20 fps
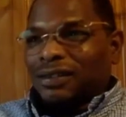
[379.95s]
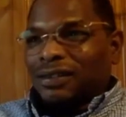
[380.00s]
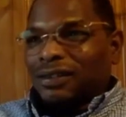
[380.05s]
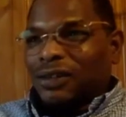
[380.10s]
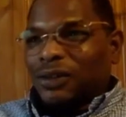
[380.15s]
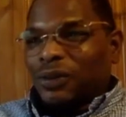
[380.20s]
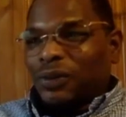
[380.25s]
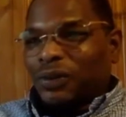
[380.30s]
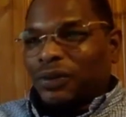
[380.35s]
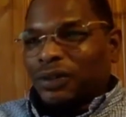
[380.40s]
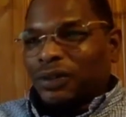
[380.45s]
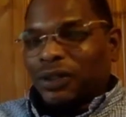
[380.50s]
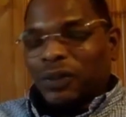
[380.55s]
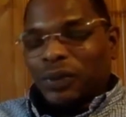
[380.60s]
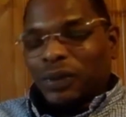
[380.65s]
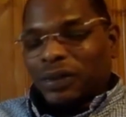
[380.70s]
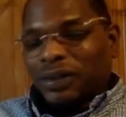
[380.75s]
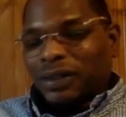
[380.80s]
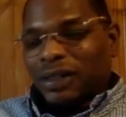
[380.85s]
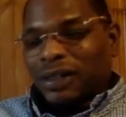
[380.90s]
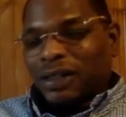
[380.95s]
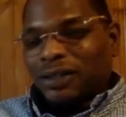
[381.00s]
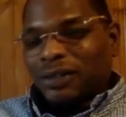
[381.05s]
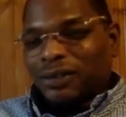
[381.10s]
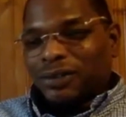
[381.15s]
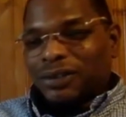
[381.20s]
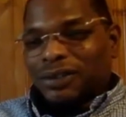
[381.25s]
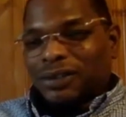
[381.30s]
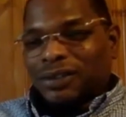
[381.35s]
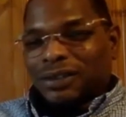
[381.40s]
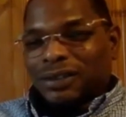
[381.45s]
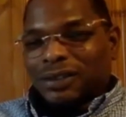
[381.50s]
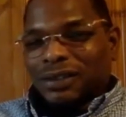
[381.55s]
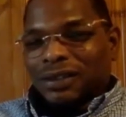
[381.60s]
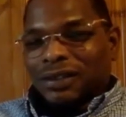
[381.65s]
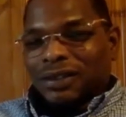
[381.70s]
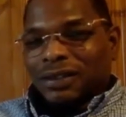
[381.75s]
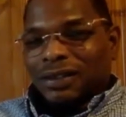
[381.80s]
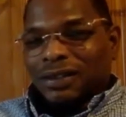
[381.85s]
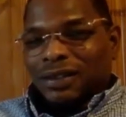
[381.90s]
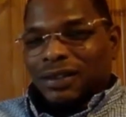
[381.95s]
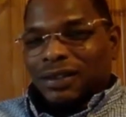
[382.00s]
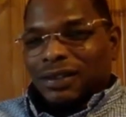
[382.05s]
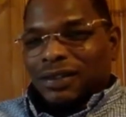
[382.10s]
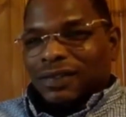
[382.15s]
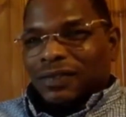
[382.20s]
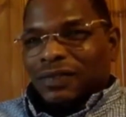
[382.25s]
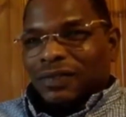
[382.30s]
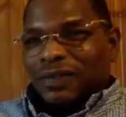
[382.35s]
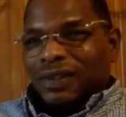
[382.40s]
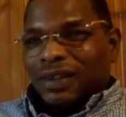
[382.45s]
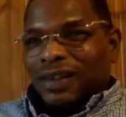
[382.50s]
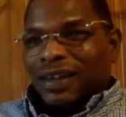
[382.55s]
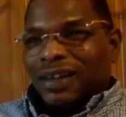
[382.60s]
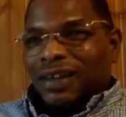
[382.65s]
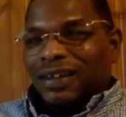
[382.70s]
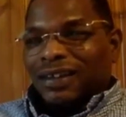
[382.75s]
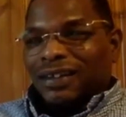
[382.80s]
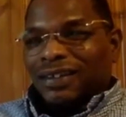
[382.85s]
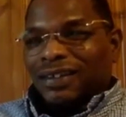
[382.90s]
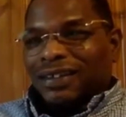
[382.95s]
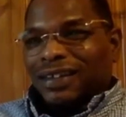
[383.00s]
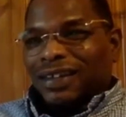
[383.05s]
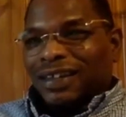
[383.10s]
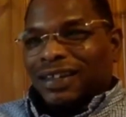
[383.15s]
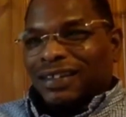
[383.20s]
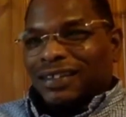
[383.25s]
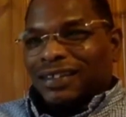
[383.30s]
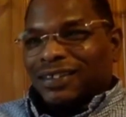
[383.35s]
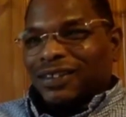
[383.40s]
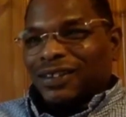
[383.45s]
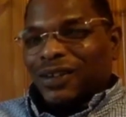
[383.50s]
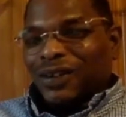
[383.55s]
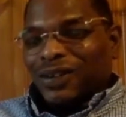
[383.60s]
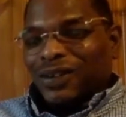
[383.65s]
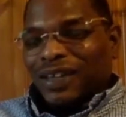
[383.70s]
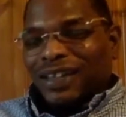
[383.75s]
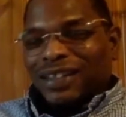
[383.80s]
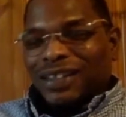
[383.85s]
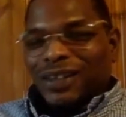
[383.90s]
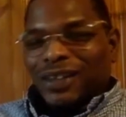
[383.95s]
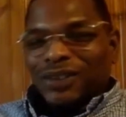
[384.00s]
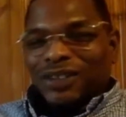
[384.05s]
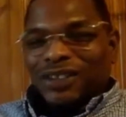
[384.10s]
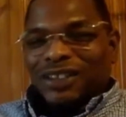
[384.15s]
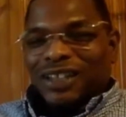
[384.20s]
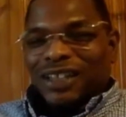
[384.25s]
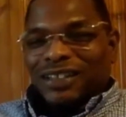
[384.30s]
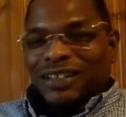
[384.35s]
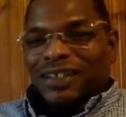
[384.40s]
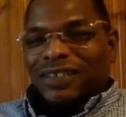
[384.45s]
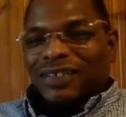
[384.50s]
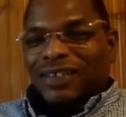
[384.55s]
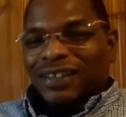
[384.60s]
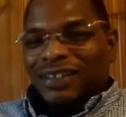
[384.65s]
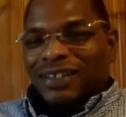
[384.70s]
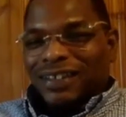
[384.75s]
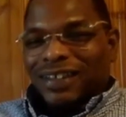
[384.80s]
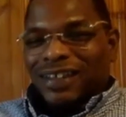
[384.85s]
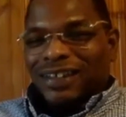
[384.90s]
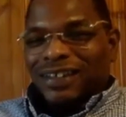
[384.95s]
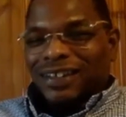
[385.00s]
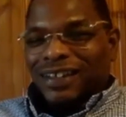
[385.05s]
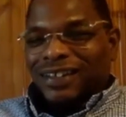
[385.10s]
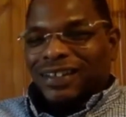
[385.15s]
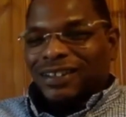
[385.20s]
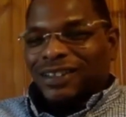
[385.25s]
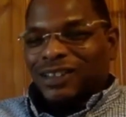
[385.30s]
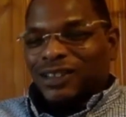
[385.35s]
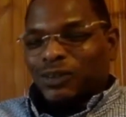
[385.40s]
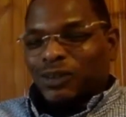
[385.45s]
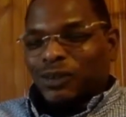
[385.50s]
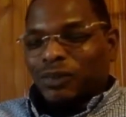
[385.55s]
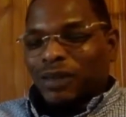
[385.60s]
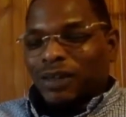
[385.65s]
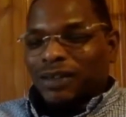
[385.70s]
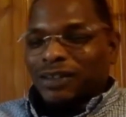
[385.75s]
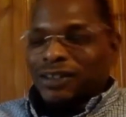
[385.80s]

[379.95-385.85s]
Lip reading: doing deals and you know getting those checks, I was like, yeah, this is for me.